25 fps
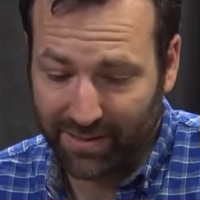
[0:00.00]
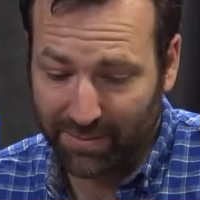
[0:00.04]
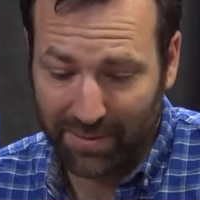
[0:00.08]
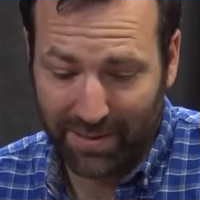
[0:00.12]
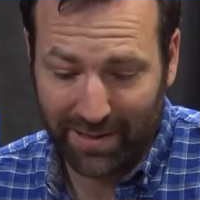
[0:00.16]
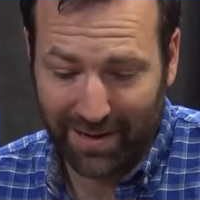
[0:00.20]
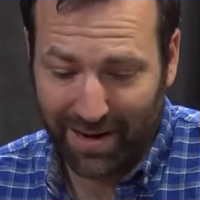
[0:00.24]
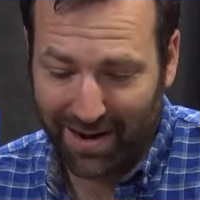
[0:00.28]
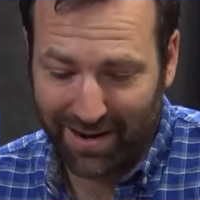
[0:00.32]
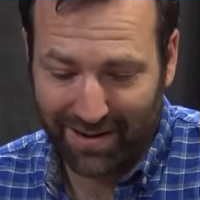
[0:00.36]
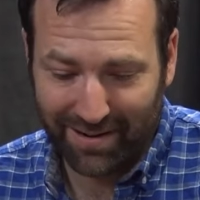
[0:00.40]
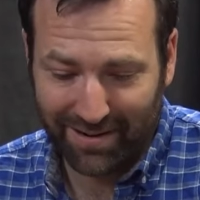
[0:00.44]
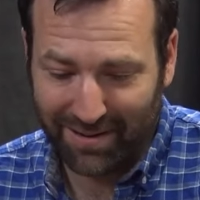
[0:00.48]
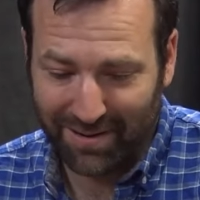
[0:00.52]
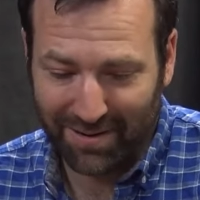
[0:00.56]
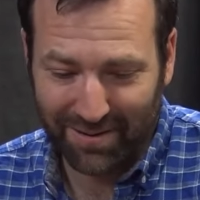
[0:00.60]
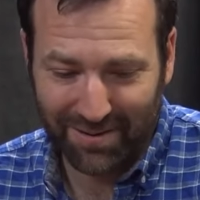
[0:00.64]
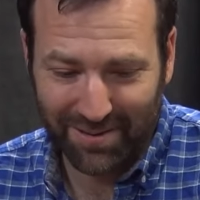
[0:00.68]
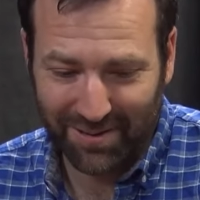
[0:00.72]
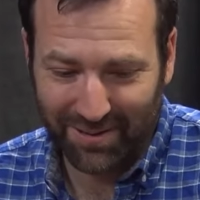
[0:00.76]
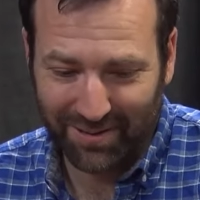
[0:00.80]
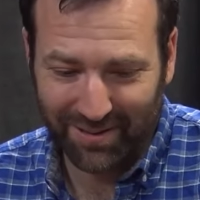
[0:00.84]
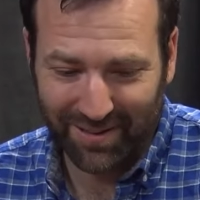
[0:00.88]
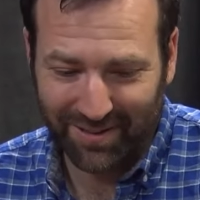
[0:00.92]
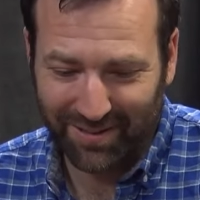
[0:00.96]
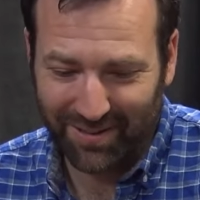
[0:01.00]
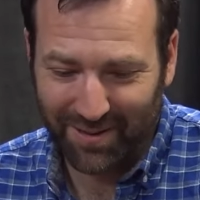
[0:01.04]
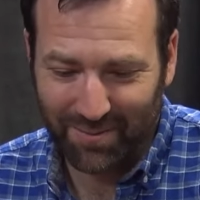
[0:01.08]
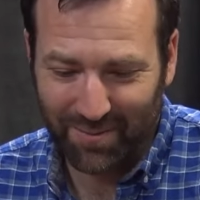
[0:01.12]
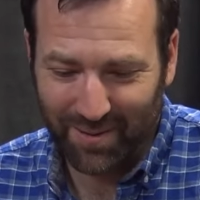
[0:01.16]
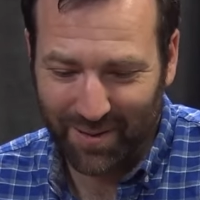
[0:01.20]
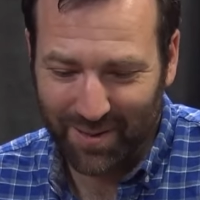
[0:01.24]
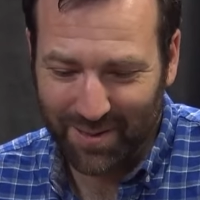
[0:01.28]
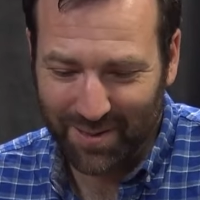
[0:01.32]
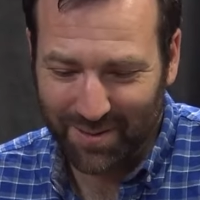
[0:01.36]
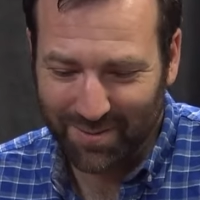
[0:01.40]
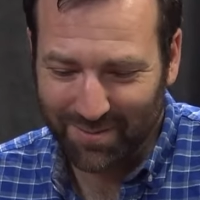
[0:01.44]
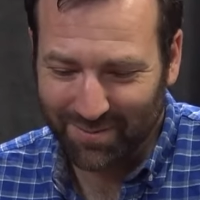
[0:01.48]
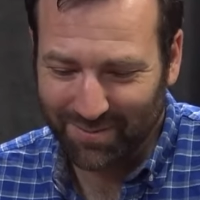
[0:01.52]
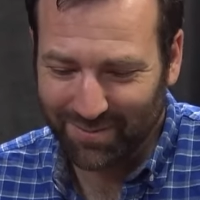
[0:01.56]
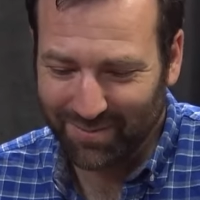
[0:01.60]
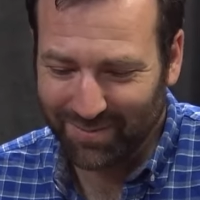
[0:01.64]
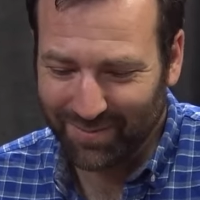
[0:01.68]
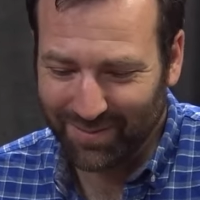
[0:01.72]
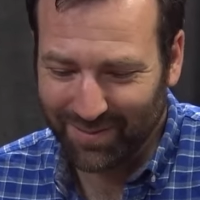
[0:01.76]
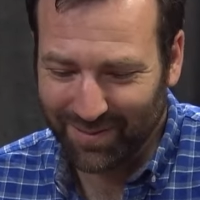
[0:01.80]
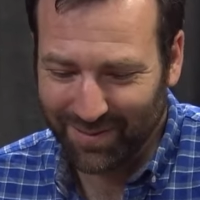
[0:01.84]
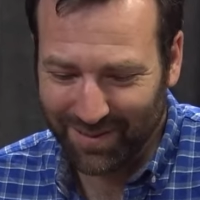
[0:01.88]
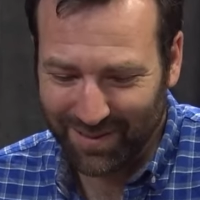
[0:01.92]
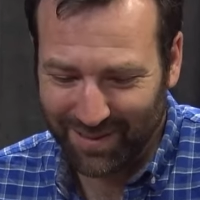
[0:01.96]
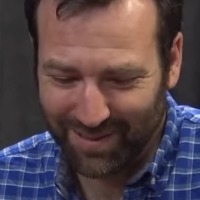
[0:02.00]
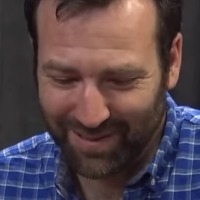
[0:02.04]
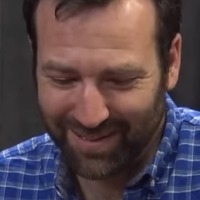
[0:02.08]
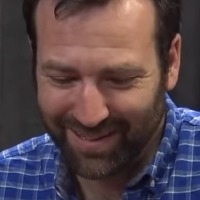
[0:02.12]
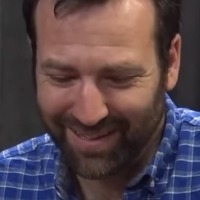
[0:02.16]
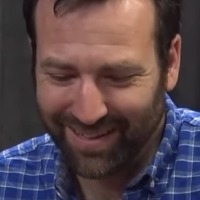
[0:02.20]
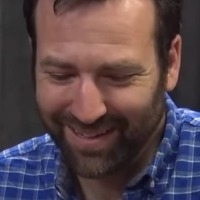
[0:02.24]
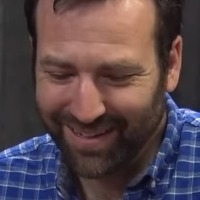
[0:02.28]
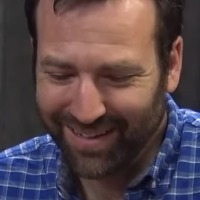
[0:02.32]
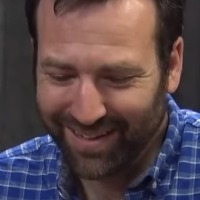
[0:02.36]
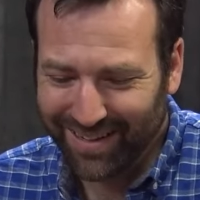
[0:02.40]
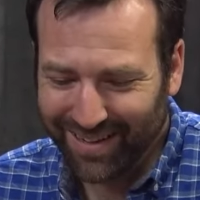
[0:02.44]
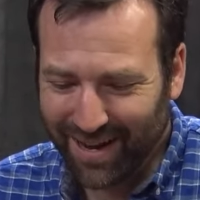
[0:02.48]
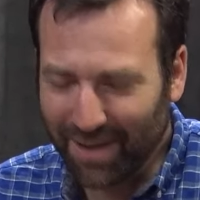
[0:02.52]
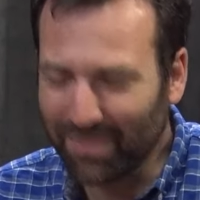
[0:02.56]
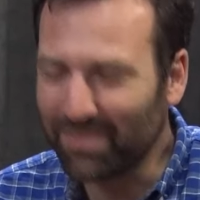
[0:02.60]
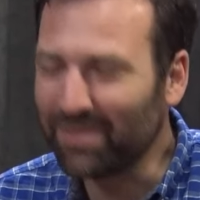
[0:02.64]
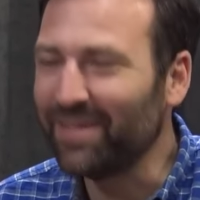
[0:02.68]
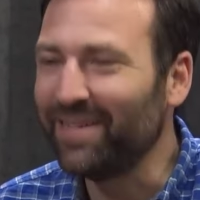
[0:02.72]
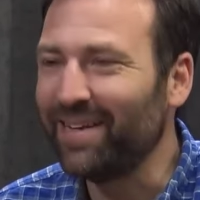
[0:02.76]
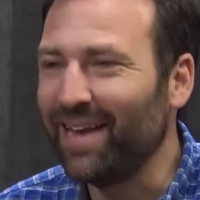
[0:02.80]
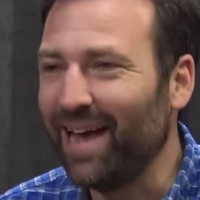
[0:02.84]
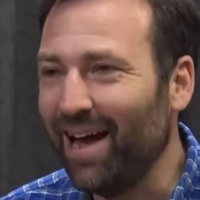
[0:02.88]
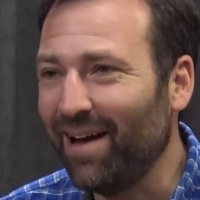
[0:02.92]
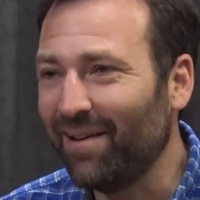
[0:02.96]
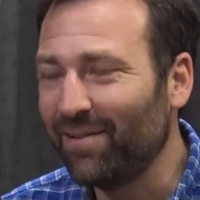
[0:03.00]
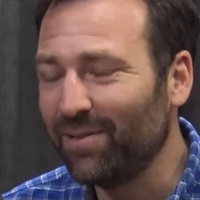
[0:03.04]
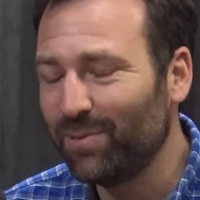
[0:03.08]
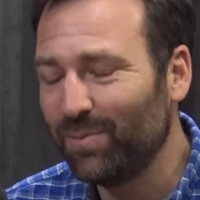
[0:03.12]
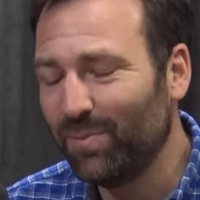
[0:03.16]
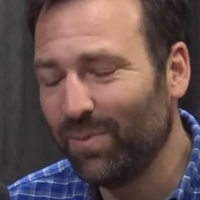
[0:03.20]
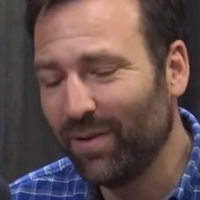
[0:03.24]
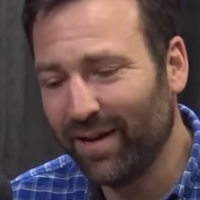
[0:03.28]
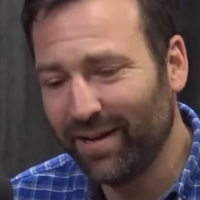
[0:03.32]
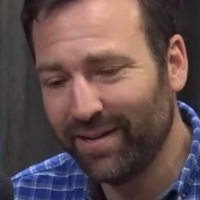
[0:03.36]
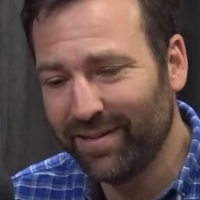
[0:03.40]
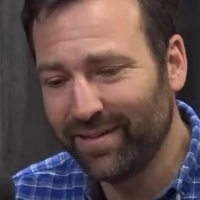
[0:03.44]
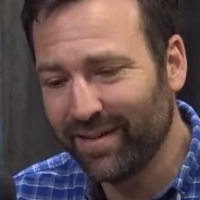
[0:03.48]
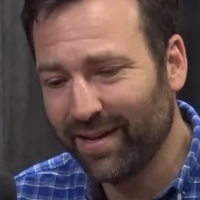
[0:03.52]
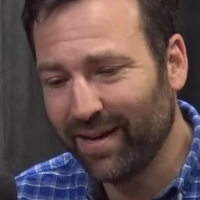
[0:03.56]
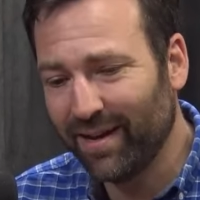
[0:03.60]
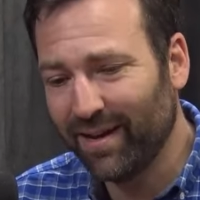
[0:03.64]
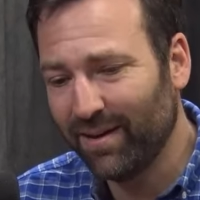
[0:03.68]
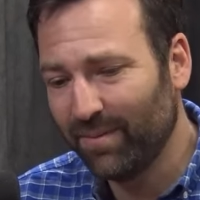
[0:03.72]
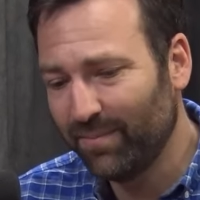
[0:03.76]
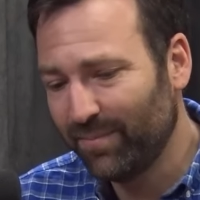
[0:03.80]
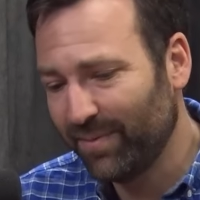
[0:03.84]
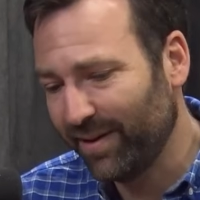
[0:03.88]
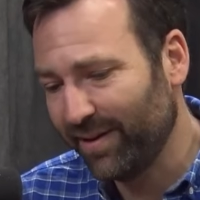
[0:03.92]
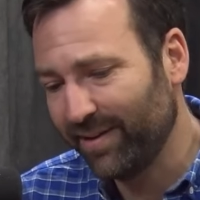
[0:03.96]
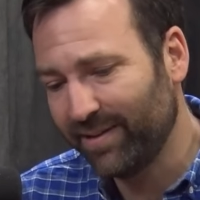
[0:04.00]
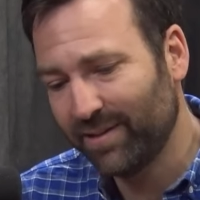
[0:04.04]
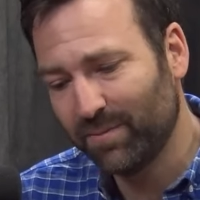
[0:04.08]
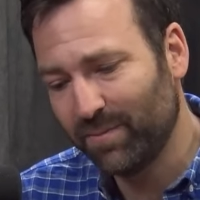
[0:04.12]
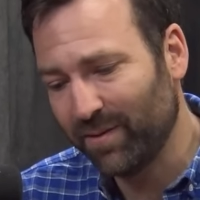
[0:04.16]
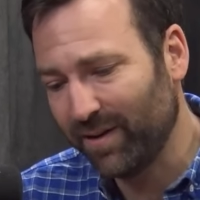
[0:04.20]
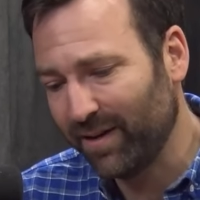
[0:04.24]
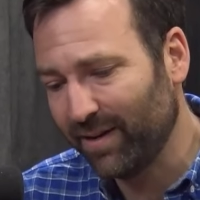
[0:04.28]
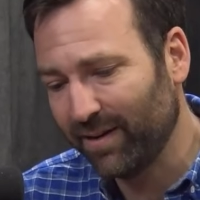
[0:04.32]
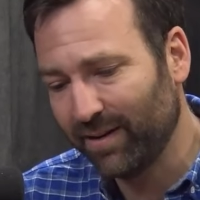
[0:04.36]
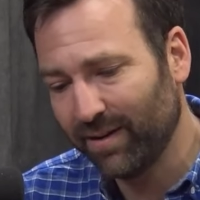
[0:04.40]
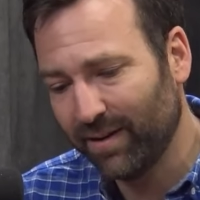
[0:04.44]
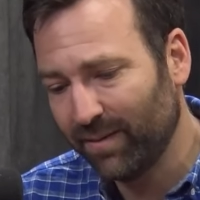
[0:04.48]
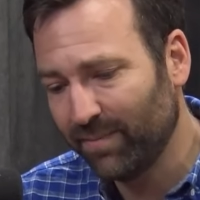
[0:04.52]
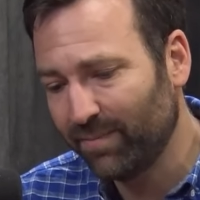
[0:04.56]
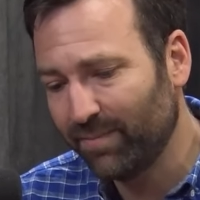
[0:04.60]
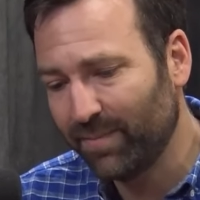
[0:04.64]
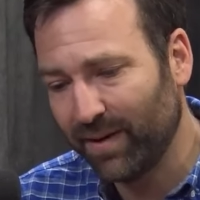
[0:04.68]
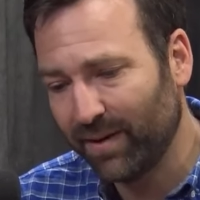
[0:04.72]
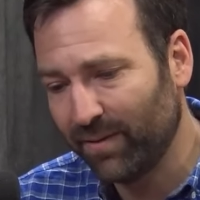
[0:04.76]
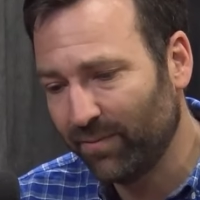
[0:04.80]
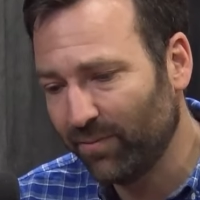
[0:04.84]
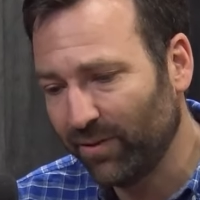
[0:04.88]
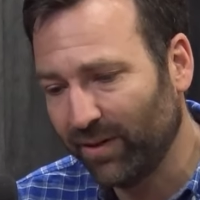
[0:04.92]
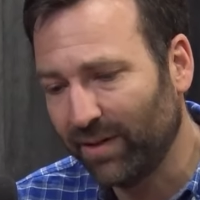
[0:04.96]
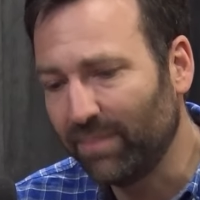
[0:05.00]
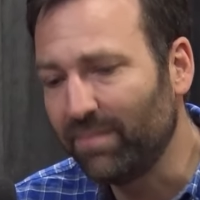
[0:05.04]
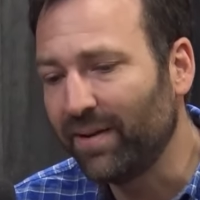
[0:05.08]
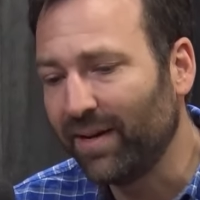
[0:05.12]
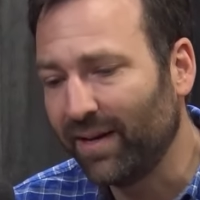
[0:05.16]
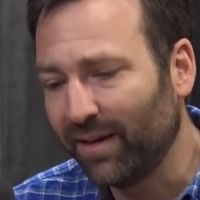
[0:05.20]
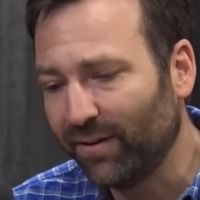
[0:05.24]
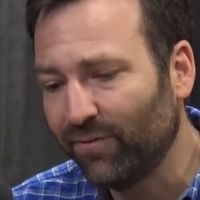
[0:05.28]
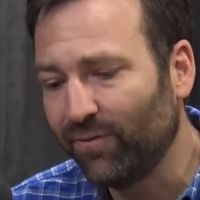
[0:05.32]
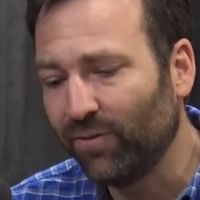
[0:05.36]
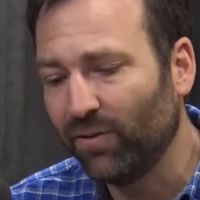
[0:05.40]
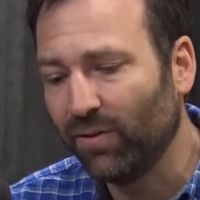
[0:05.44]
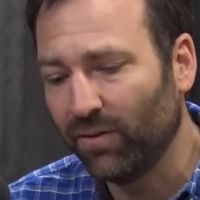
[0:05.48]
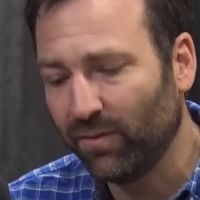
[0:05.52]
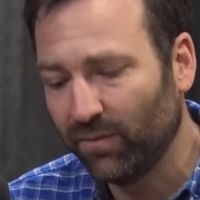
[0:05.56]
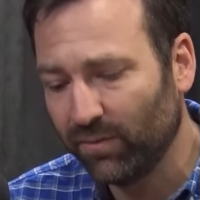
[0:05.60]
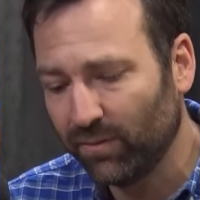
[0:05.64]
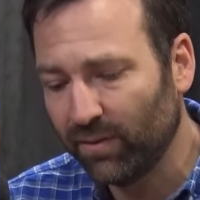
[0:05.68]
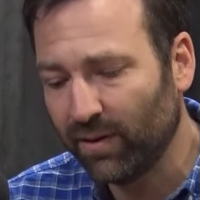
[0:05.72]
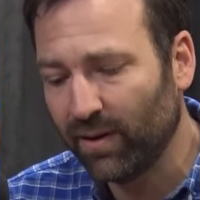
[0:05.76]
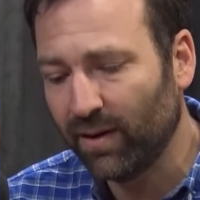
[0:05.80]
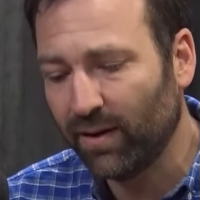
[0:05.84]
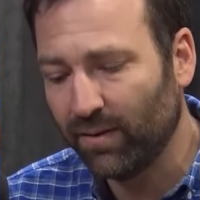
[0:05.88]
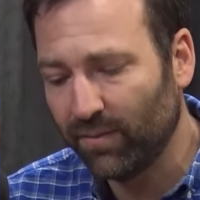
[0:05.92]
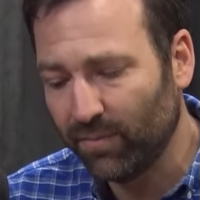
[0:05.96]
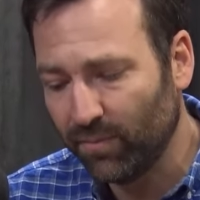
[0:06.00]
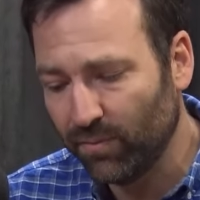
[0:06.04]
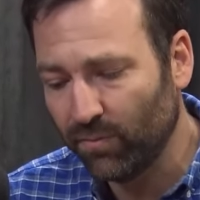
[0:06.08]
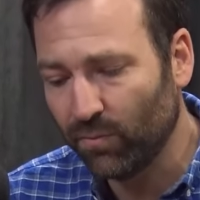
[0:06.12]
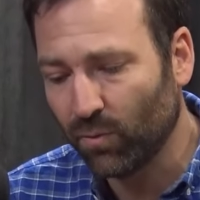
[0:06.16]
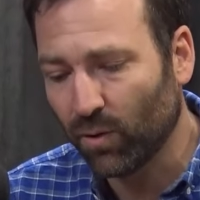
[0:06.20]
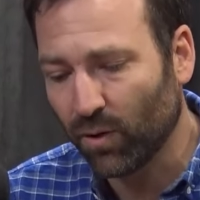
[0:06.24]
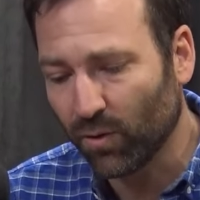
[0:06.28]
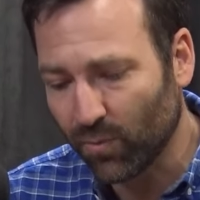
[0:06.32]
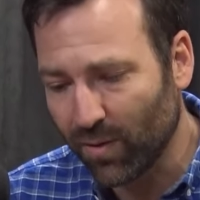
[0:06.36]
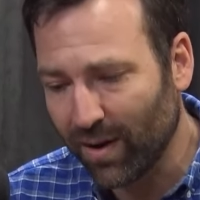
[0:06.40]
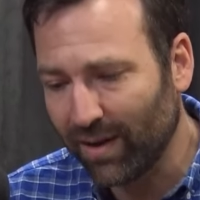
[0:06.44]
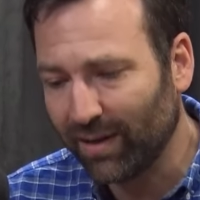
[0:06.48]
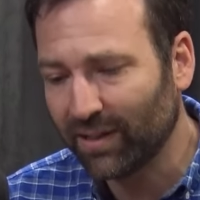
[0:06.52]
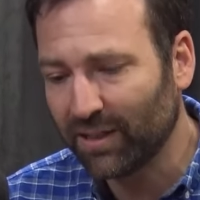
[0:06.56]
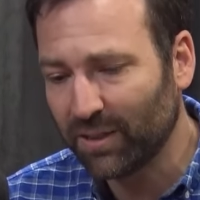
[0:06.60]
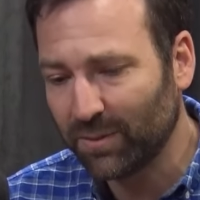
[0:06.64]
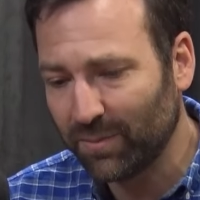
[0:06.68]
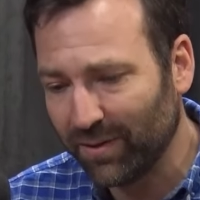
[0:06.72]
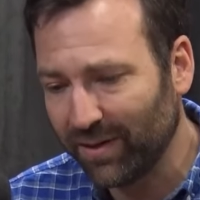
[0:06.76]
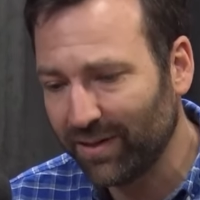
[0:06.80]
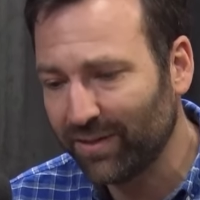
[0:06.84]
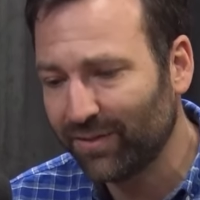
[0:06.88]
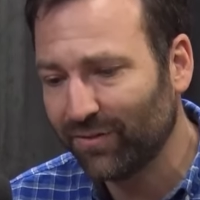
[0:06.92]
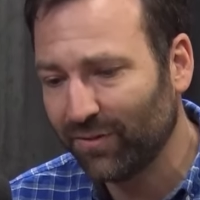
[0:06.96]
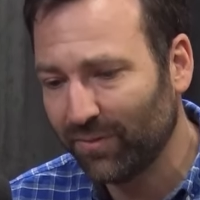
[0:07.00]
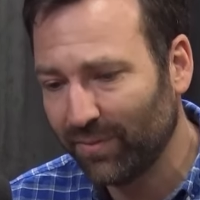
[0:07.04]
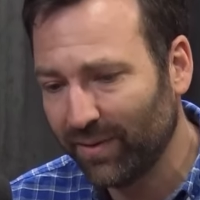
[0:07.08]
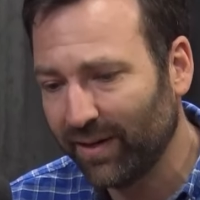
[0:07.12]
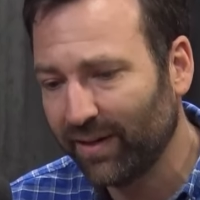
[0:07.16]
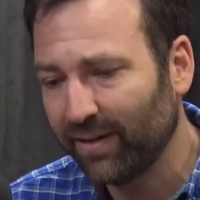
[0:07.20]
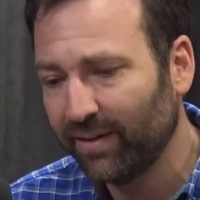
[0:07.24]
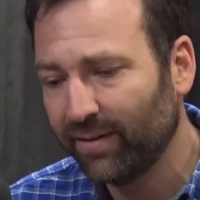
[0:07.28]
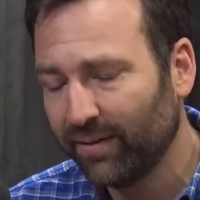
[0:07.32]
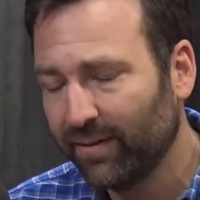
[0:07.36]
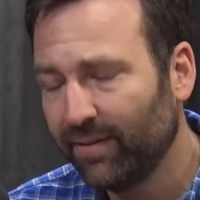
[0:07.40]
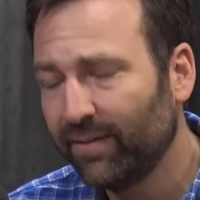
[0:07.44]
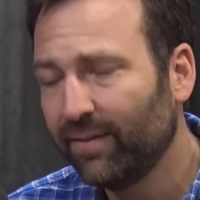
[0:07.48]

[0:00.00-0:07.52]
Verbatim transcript: I mean, not you know certainly there's been some ups and downs, but uh, but it's been a been a really meaningful, uh, worthwhile experience for me.